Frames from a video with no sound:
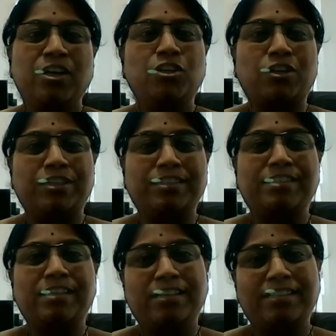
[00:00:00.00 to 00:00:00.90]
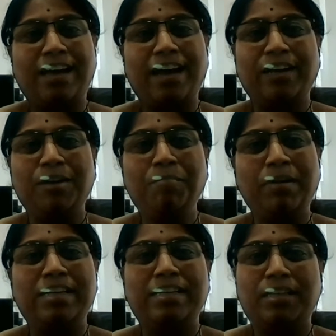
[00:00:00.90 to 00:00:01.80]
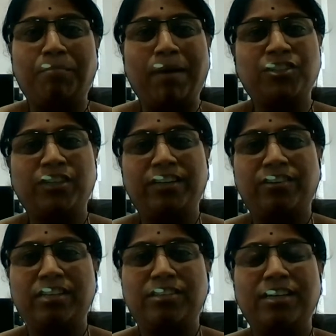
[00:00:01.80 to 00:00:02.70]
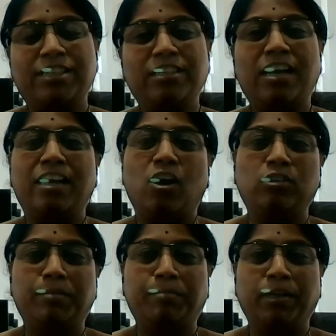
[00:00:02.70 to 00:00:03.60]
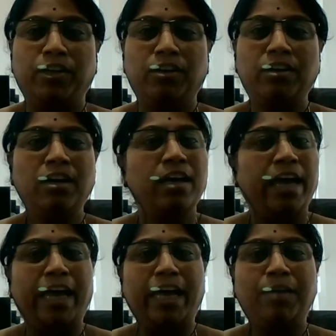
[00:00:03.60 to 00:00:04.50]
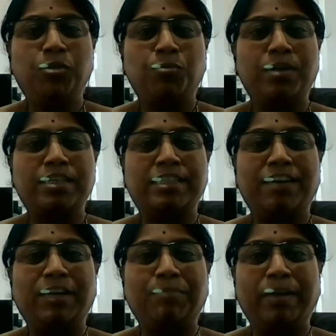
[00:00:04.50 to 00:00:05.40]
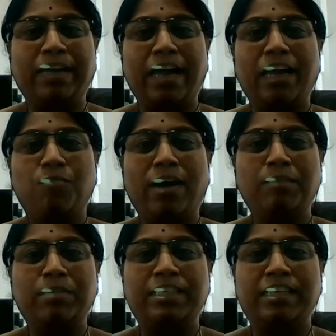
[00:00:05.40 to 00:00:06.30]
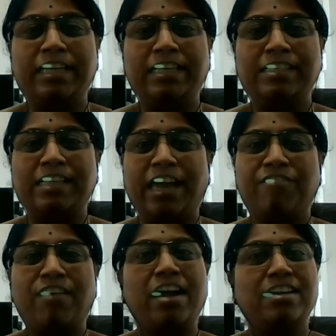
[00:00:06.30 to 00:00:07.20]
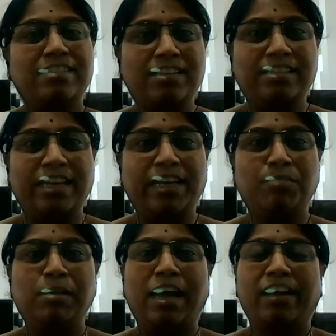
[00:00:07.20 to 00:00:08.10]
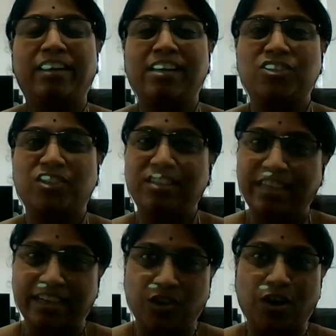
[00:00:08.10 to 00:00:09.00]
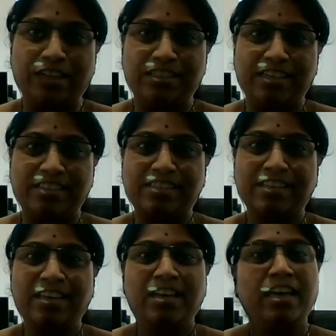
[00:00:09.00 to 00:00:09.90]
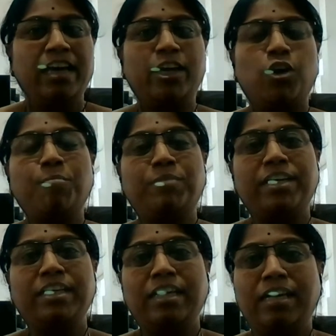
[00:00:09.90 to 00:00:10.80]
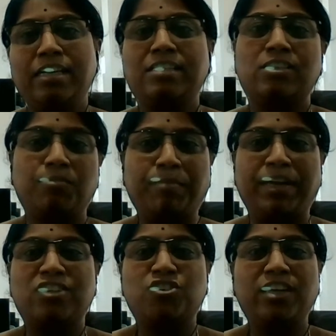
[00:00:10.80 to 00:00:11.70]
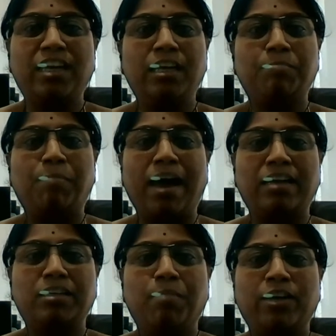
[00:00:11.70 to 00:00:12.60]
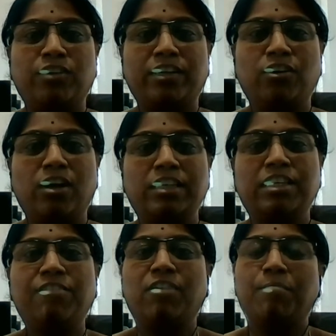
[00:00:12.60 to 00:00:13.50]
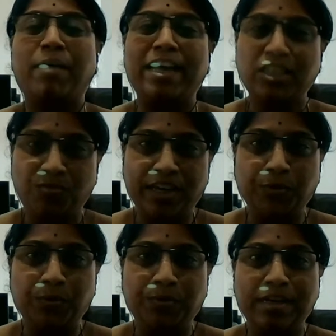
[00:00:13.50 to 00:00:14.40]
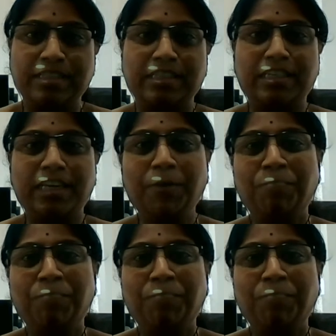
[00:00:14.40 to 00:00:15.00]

Dr. Sairam is a passionate researcher and entrepreneur aimed towards developing environmentally safe and sustainable agricultural technologies. He obtained his PhD in plant biotechnology from SV University,